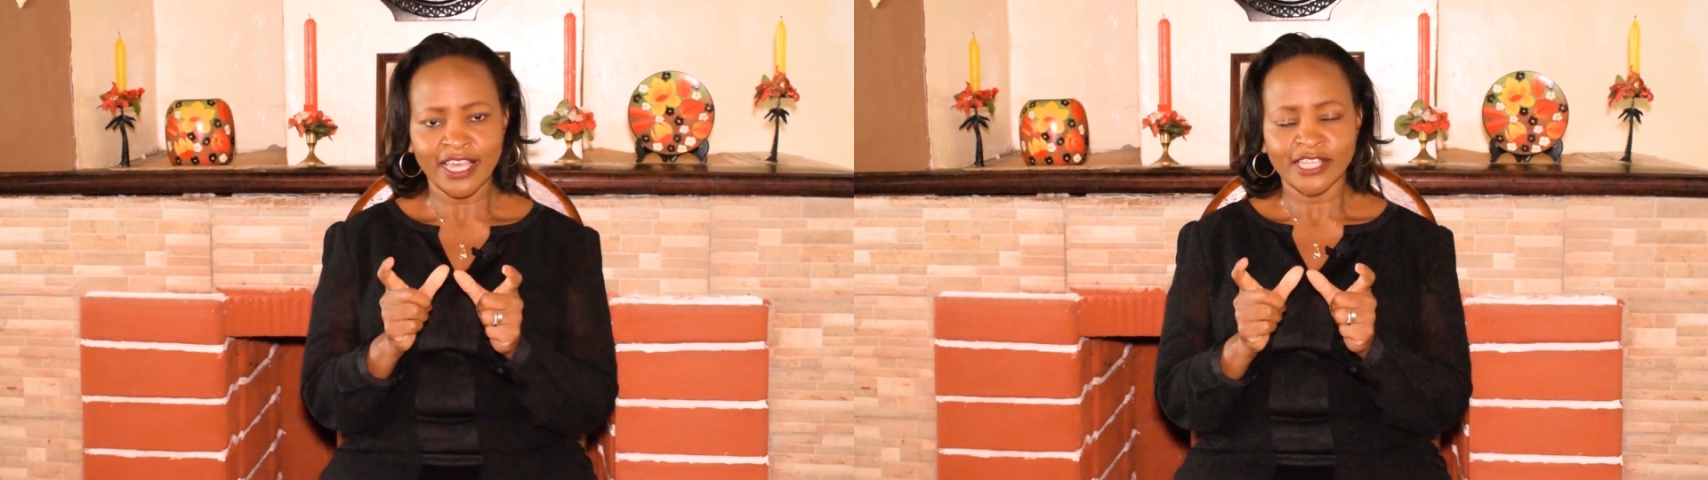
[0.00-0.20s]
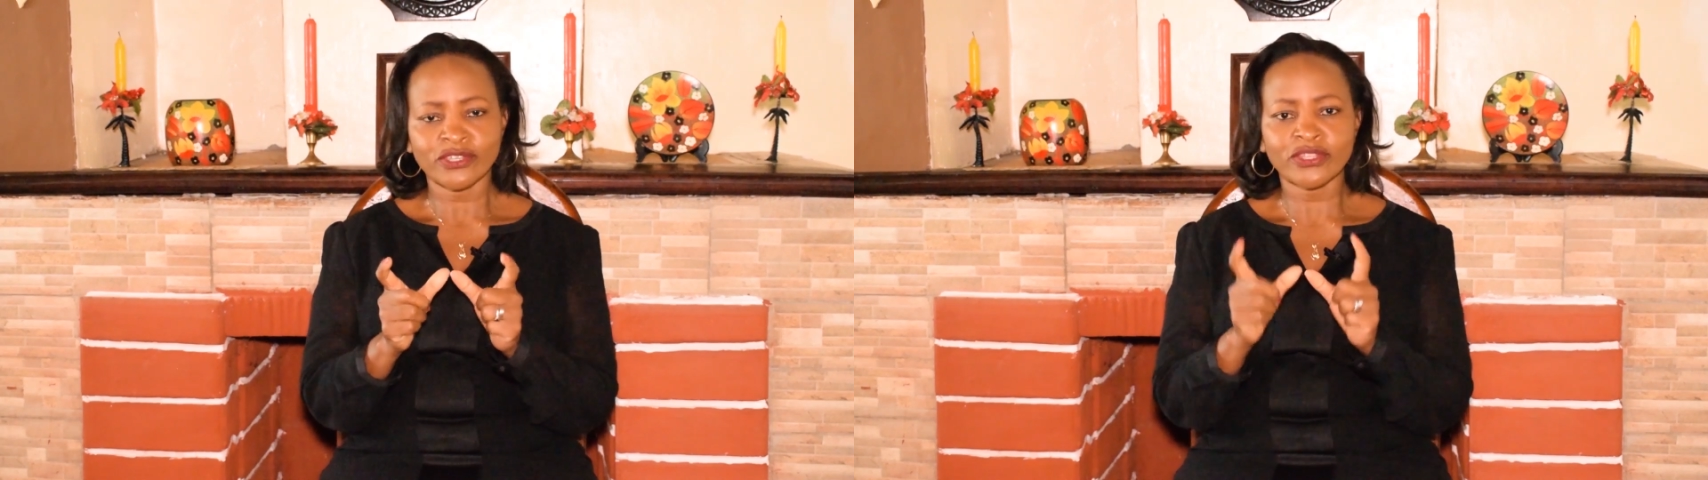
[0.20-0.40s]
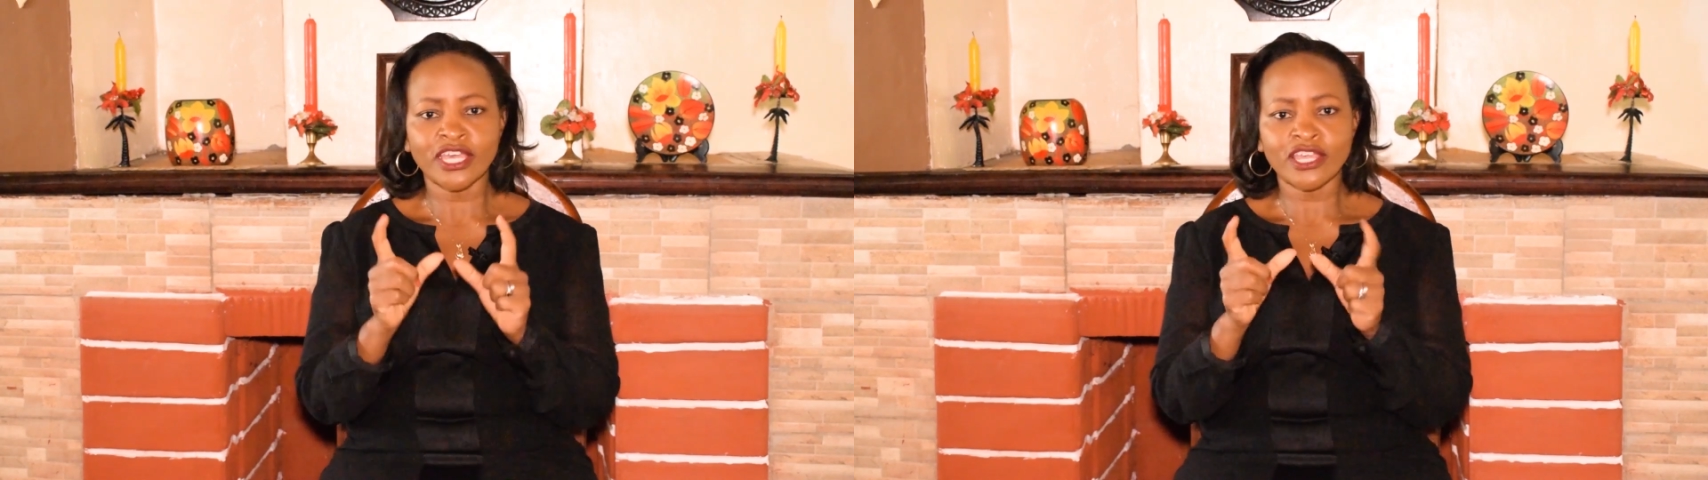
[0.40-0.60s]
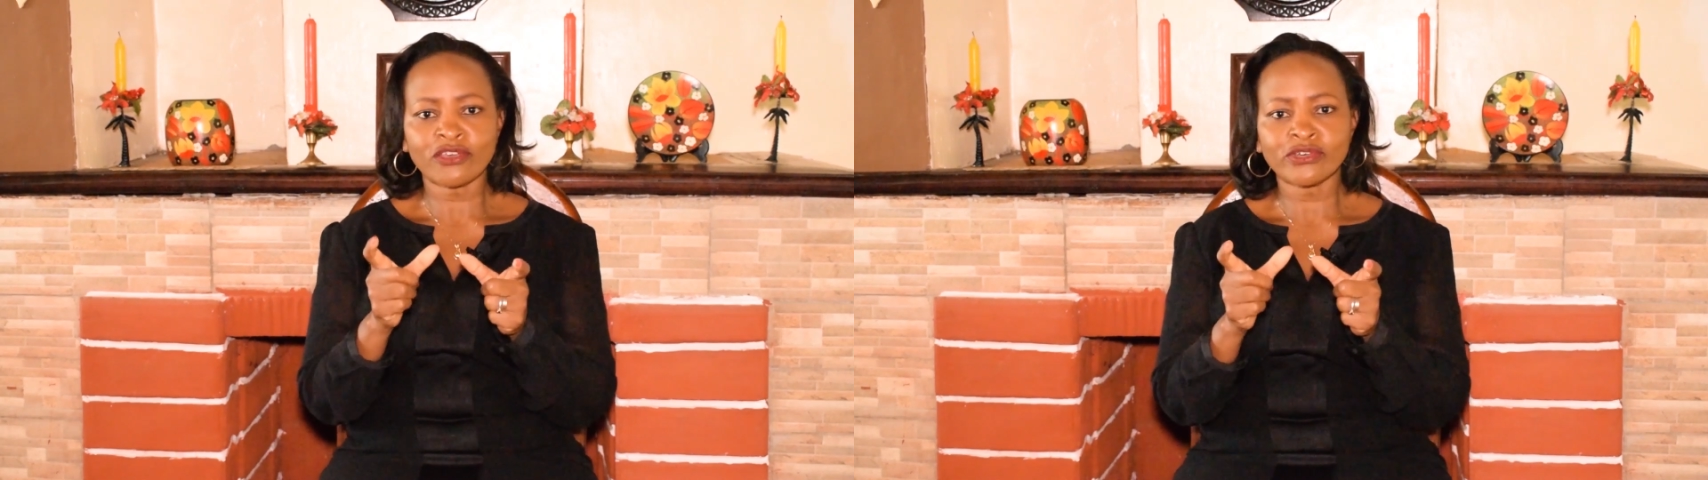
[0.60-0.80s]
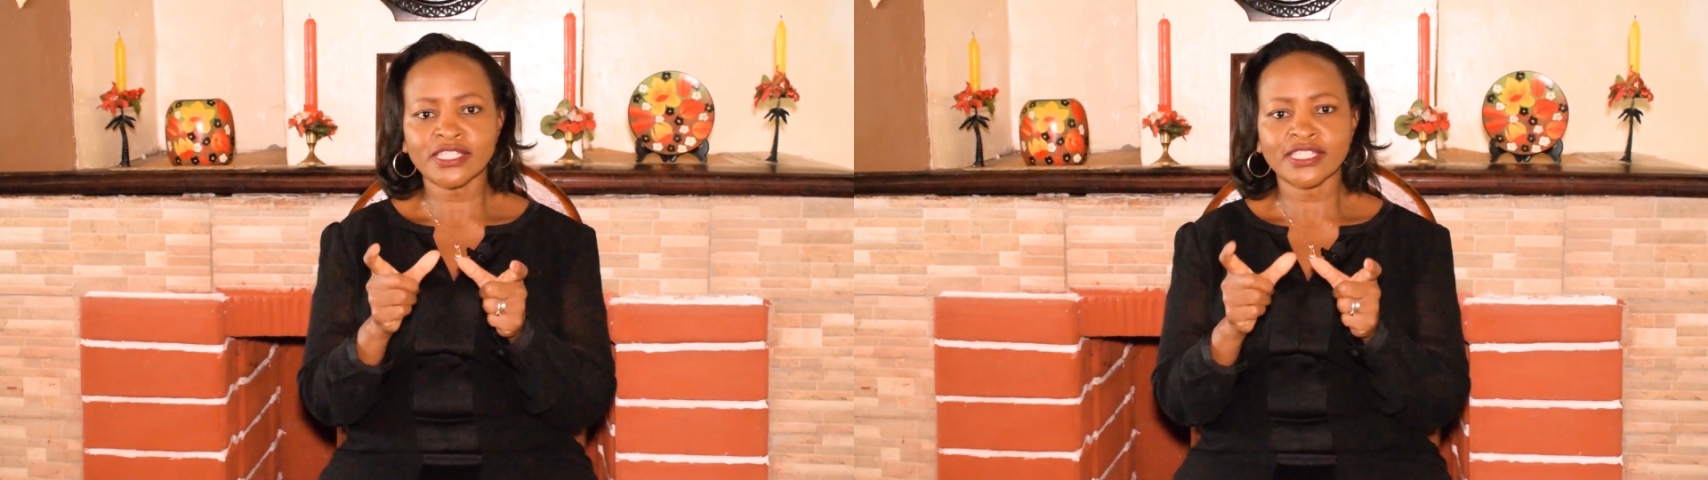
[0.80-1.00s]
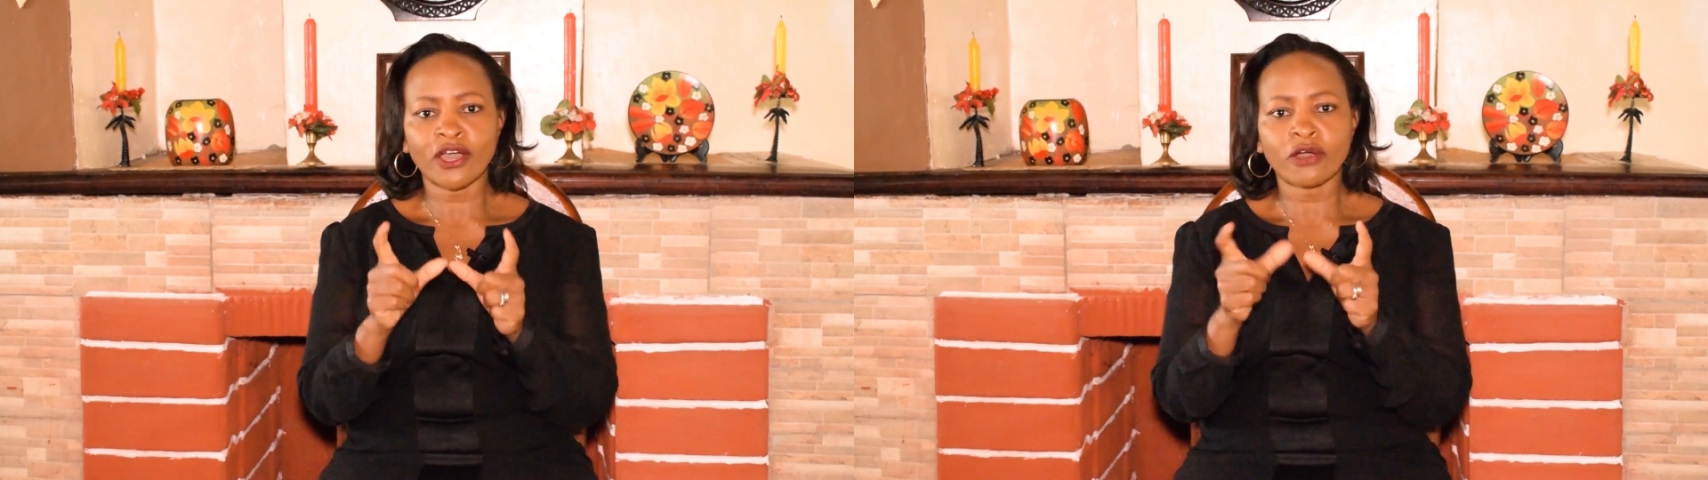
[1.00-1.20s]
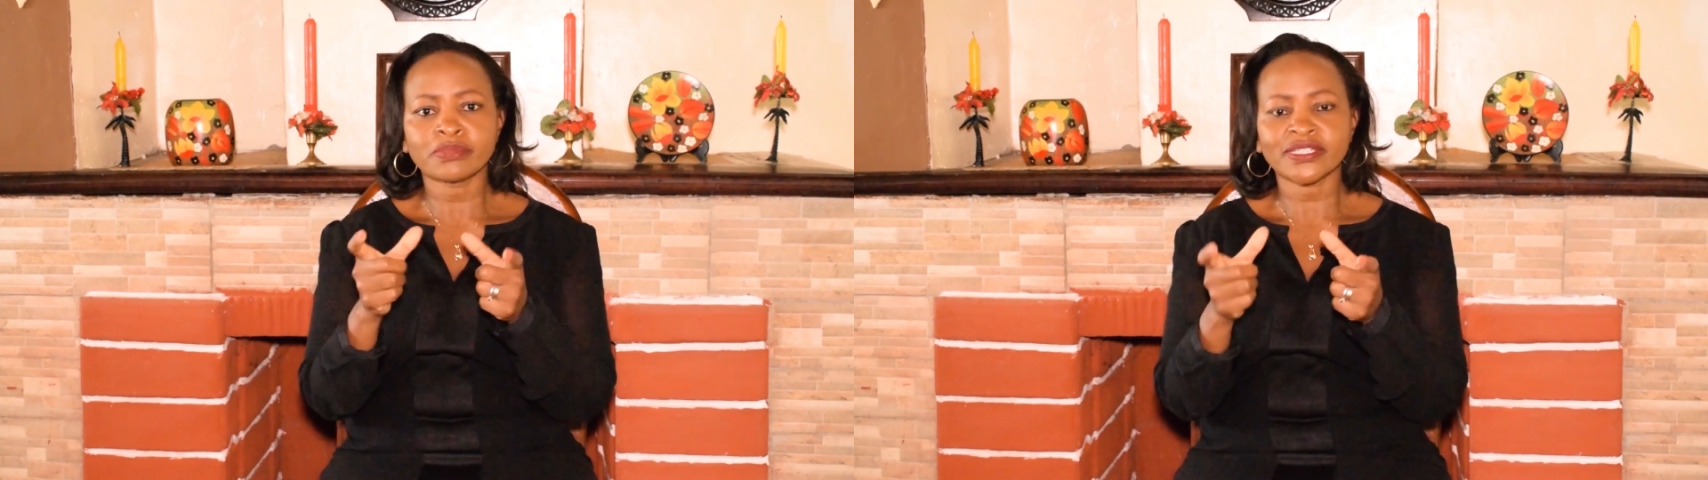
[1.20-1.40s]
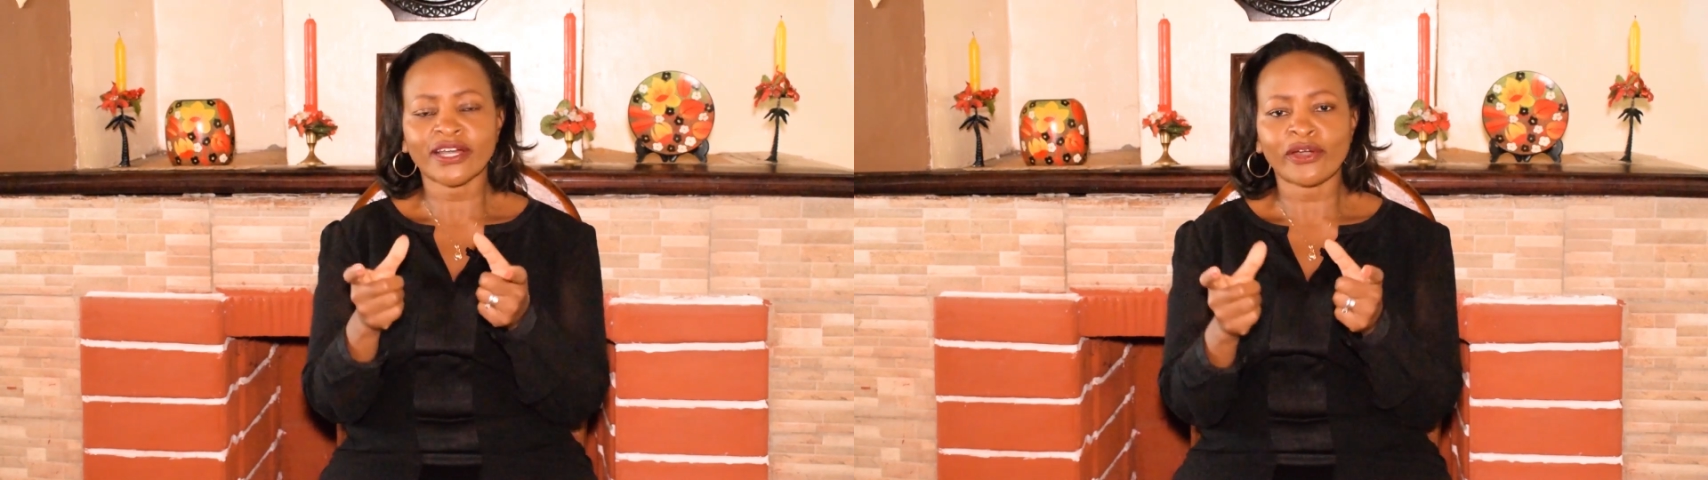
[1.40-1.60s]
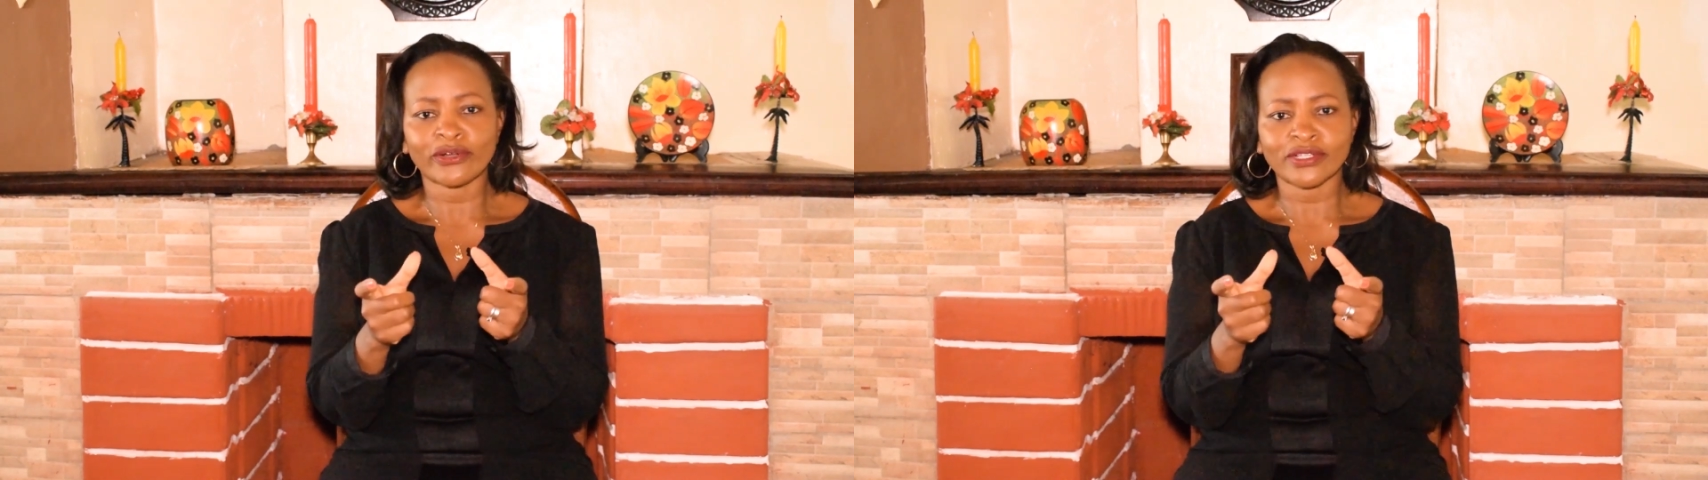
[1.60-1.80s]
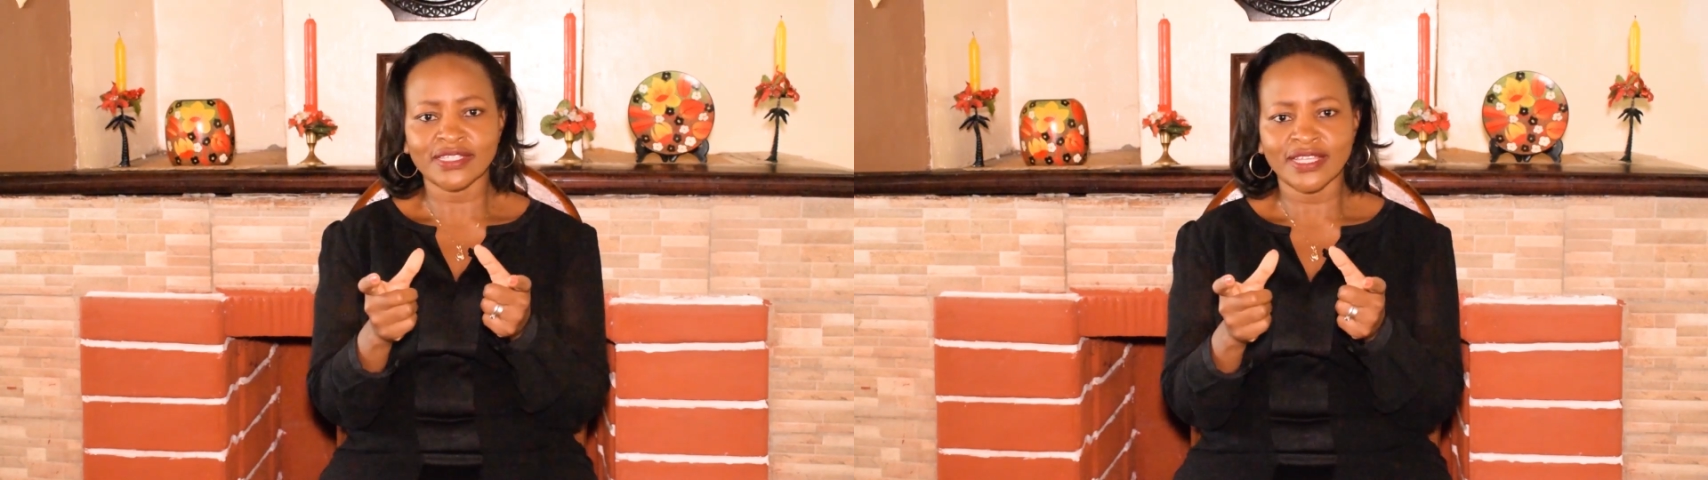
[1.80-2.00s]
So they use the
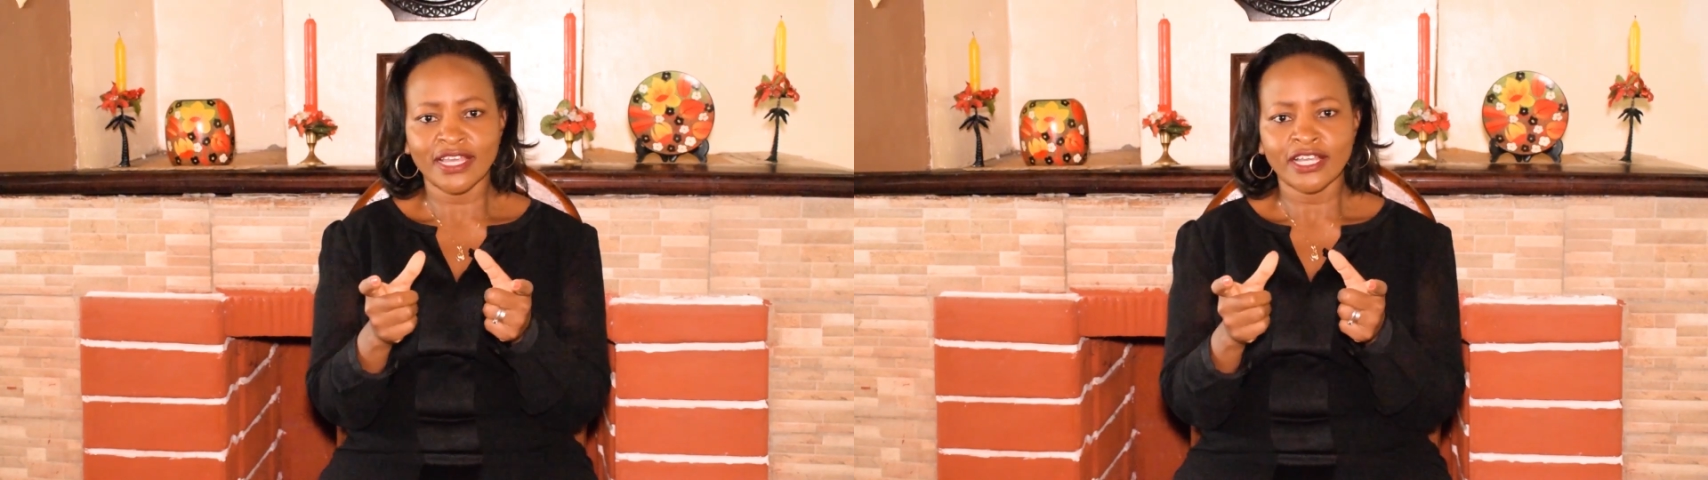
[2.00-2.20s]
obstacles